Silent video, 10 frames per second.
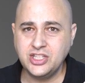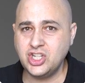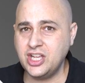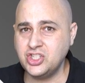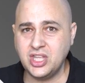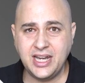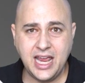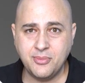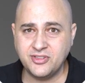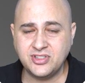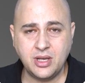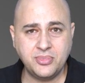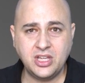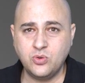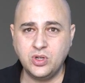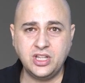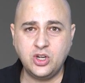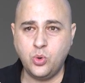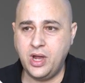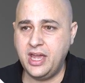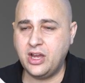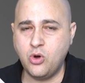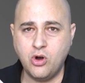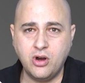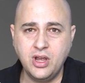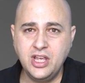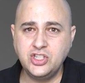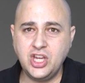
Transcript: change the name of something really quick or